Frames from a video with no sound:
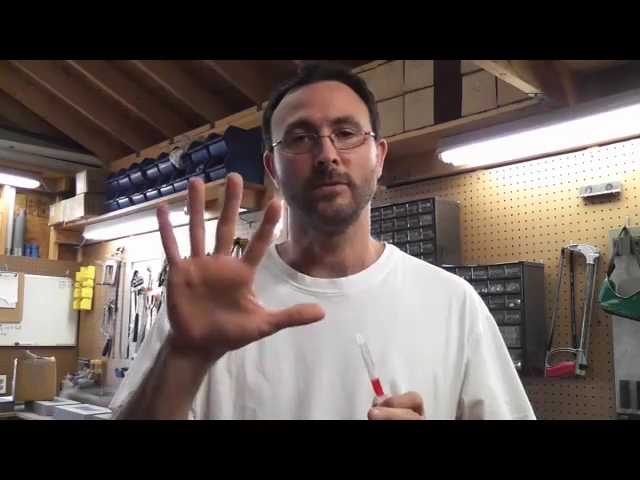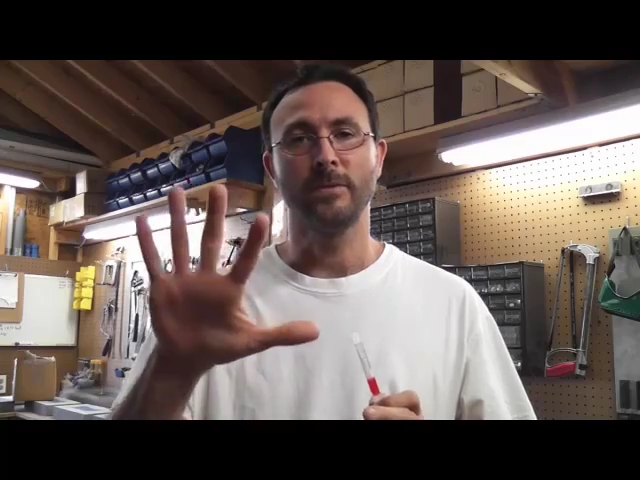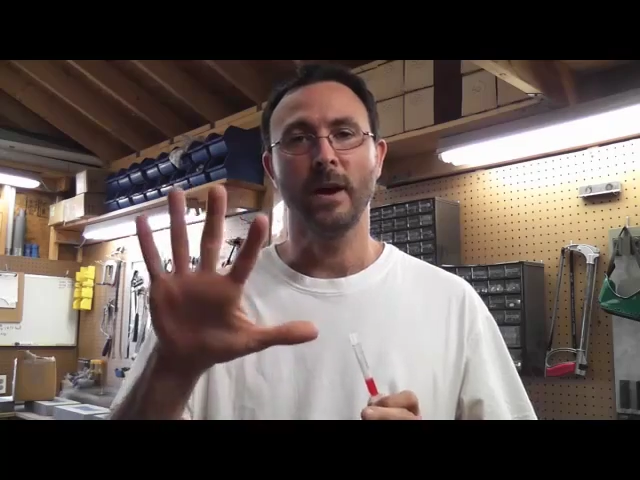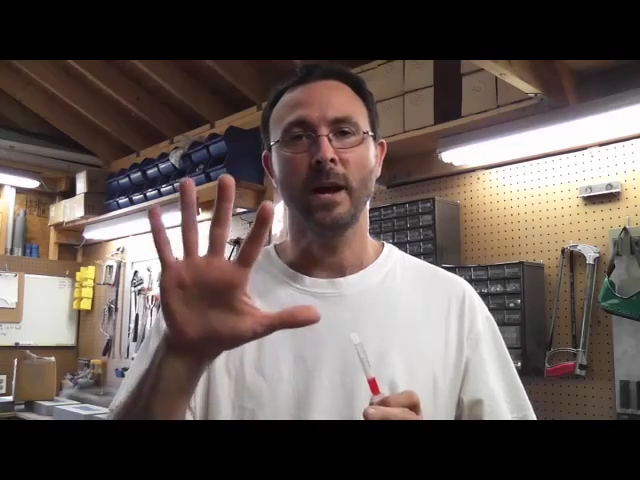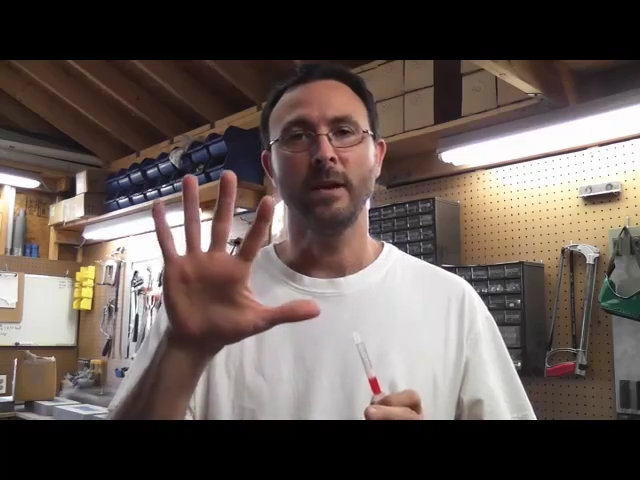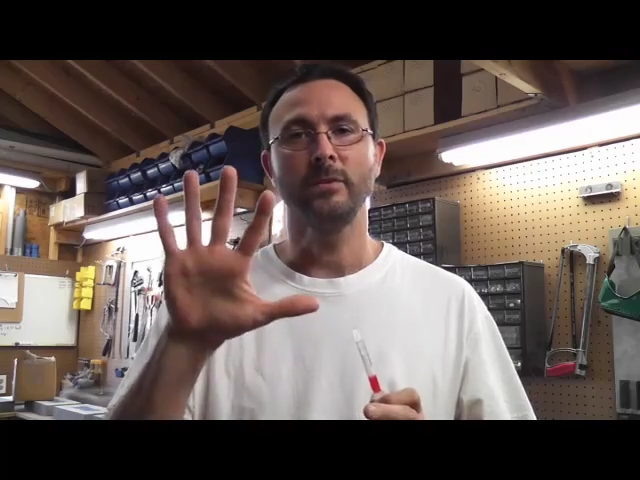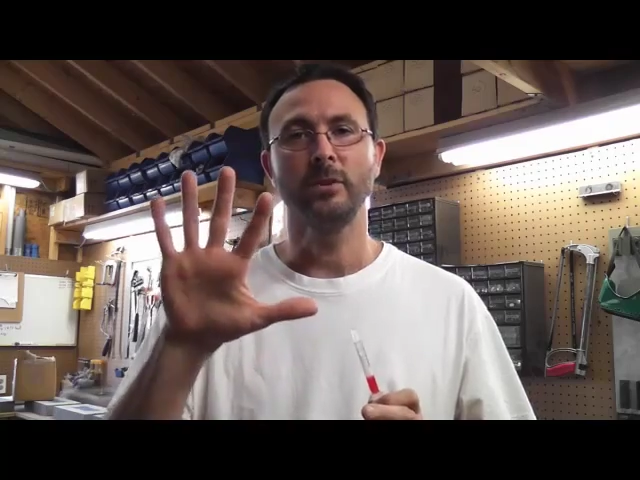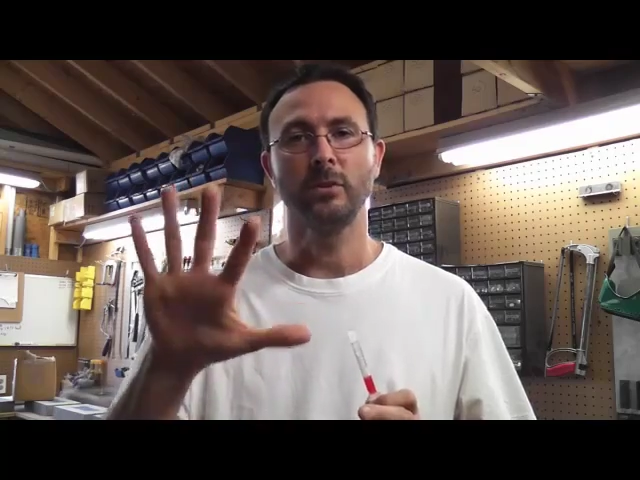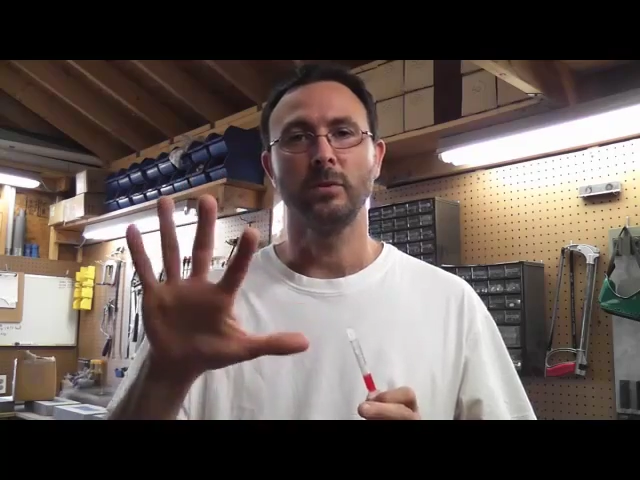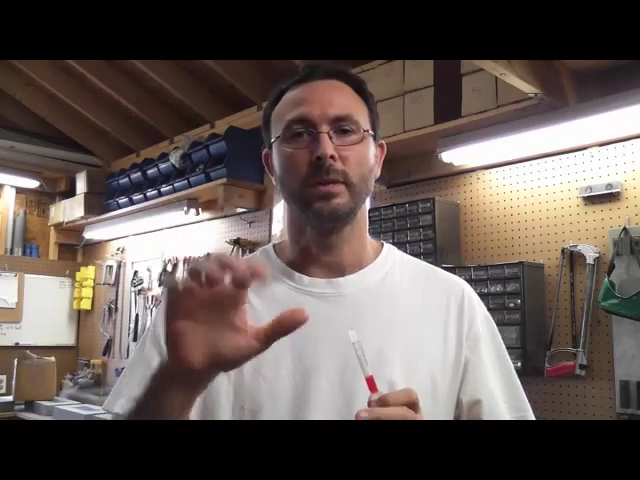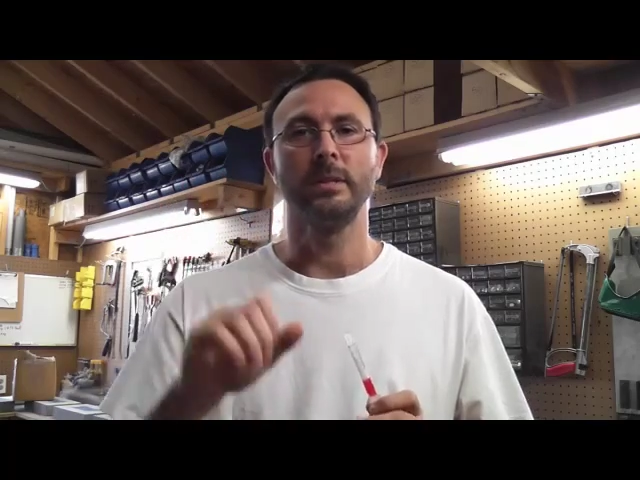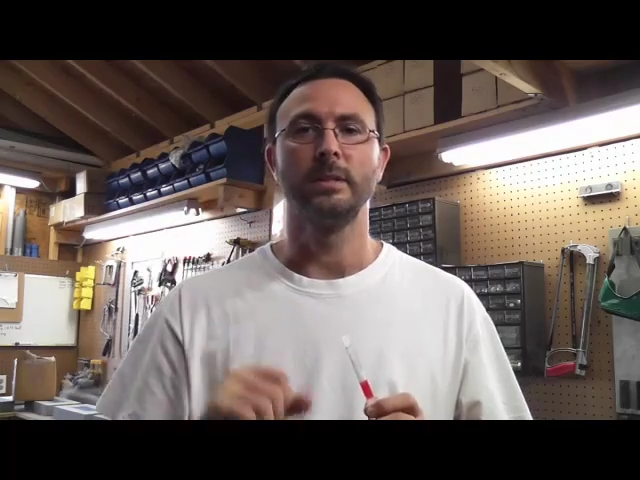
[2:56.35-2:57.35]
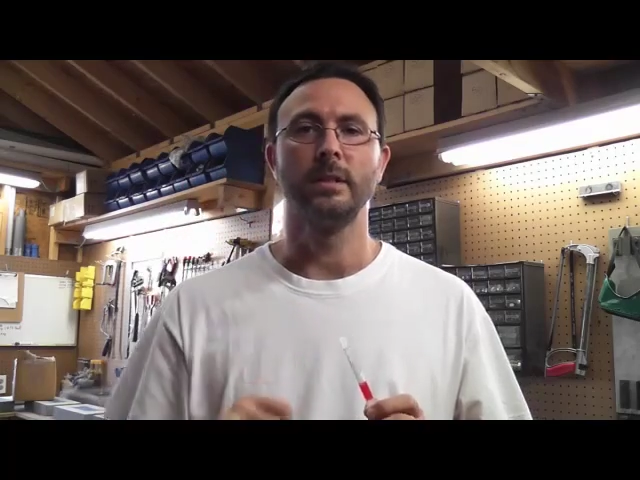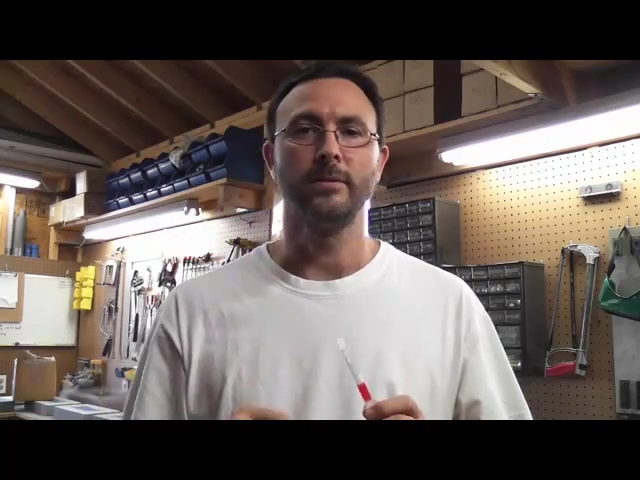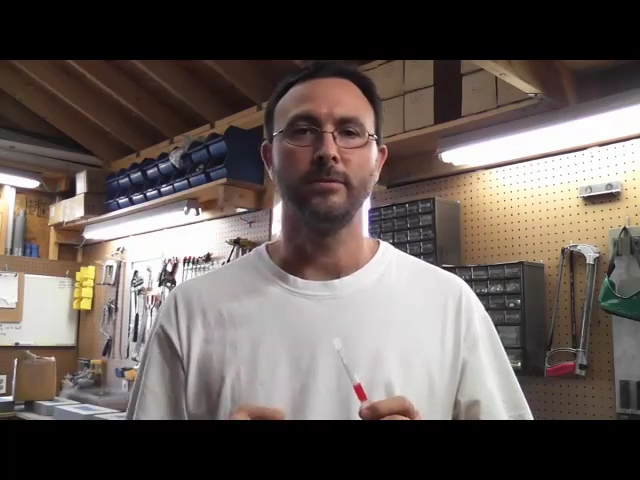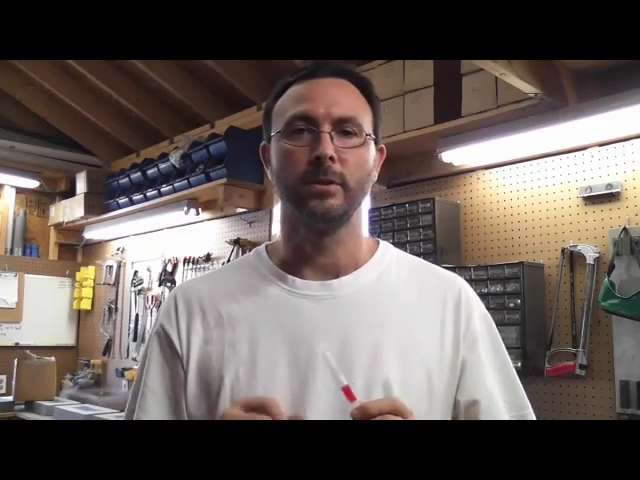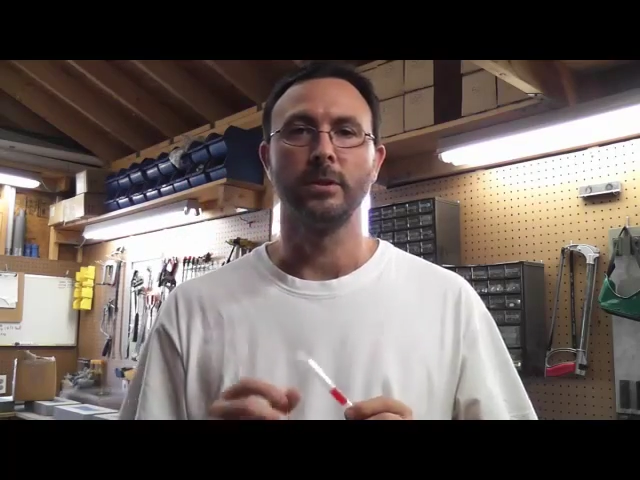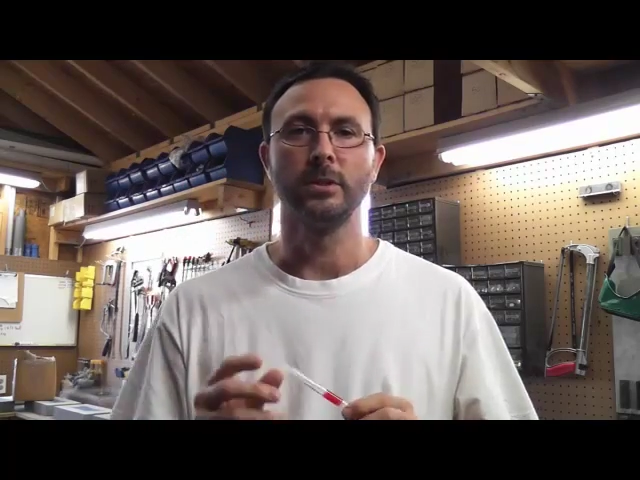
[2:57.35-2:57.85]
5 degrees
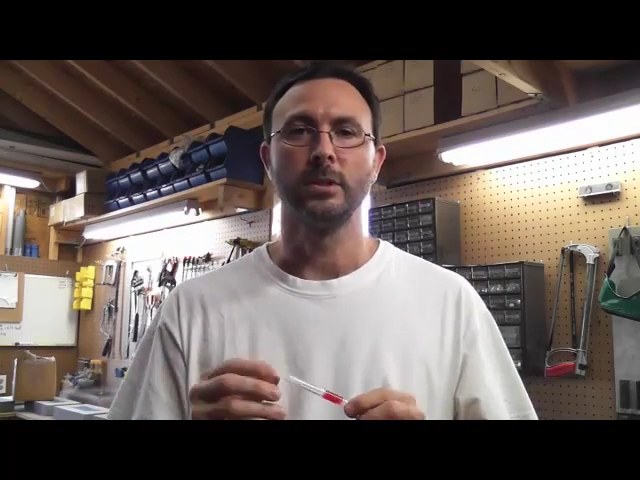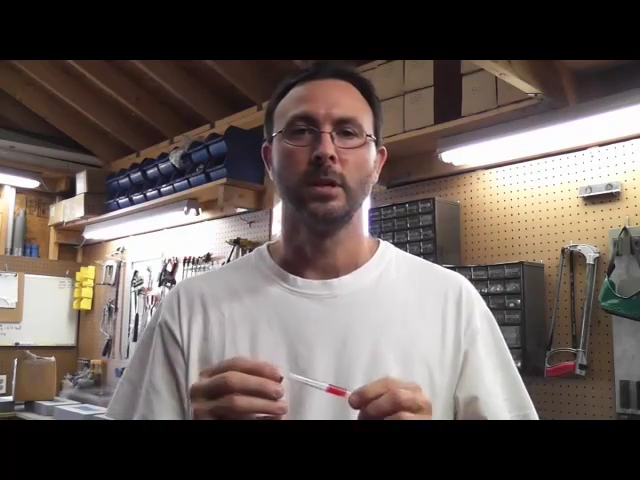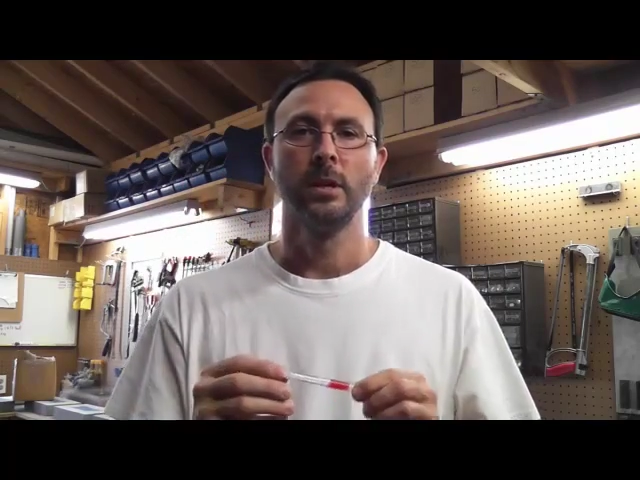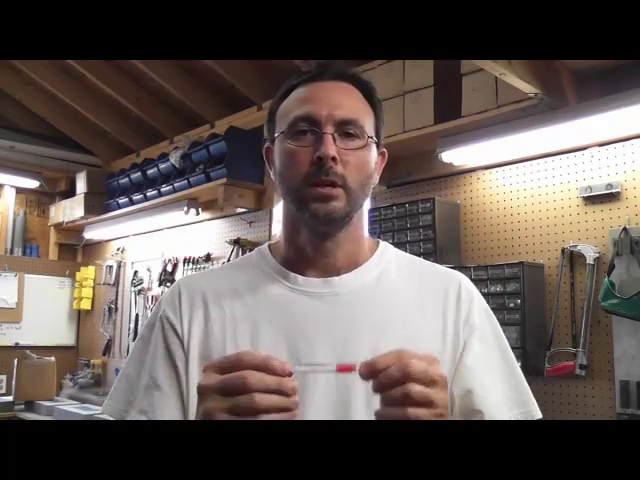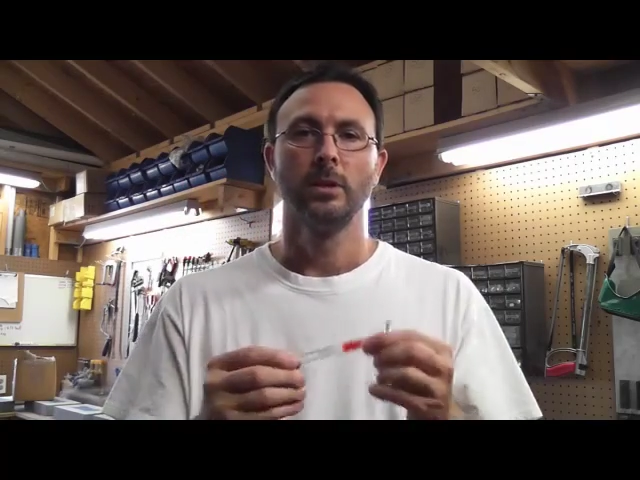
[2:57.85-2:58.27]
difference